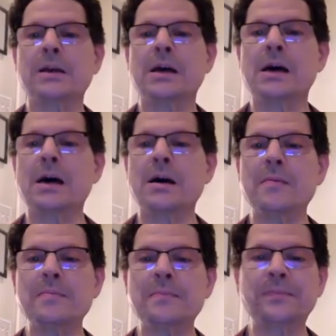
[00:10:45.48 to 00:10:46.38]

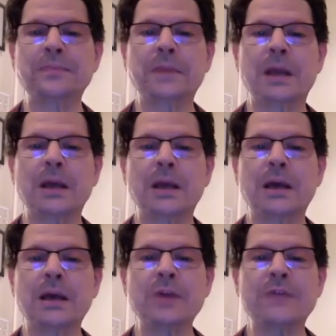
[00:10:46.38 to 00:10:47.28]
Um,
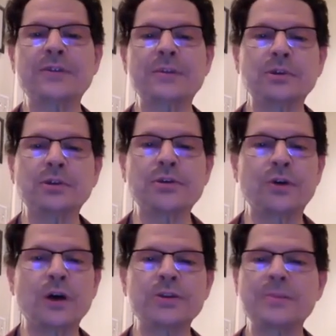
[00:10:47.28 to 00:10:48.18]
and we have similar
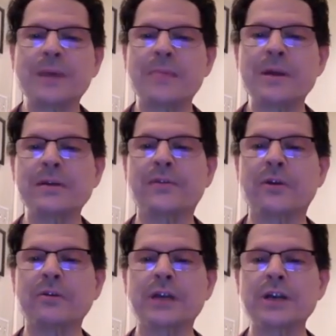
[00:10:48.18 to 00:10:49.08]
thoughts about many of
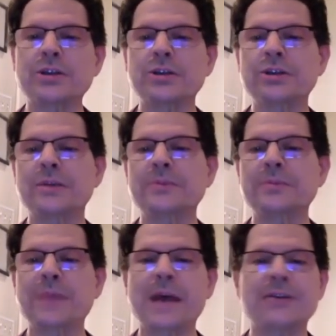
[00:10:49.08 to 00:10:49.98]
our relationships
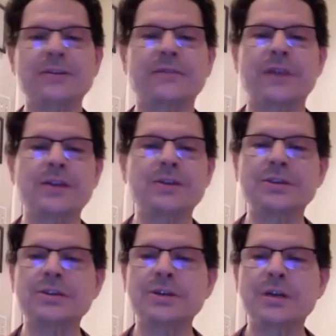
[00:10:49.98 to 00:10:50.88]
and past
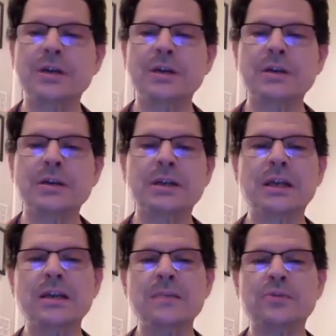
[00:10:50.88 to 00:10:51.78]
events that
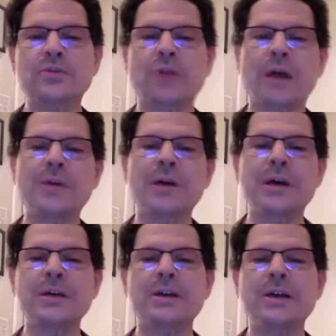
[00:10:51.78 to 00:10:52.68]
keep trauma
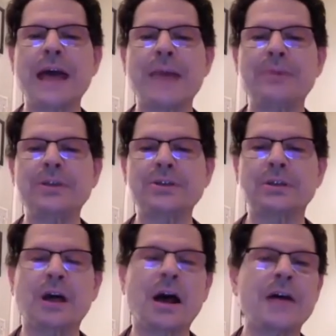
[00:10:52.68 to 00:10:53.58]
and unhappiness
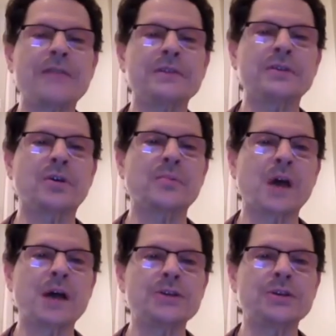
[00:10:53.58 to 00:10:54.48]
alive in our
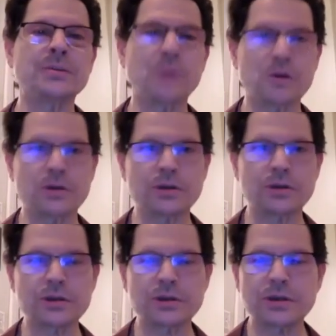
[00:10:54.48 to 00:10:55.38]
minds and
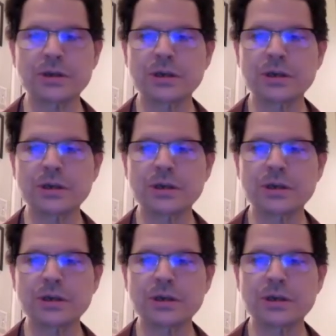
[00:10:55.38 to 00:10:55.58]
emotions.